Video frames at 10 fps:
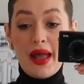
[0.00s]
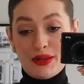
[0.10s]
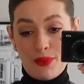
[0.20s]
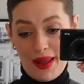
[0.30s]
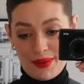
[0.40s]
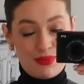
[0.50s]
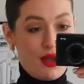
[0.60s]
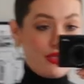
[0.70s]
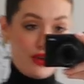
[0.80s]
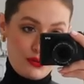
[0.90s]
Anyway,
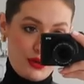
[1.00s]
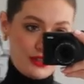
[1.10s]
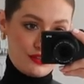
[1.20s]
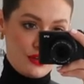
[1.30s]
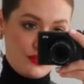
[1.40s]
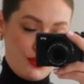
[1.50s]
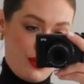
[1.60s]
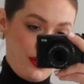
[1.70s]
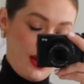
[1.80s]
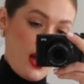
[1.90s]
I thought I'd quickly show it to you
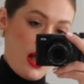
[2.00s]
on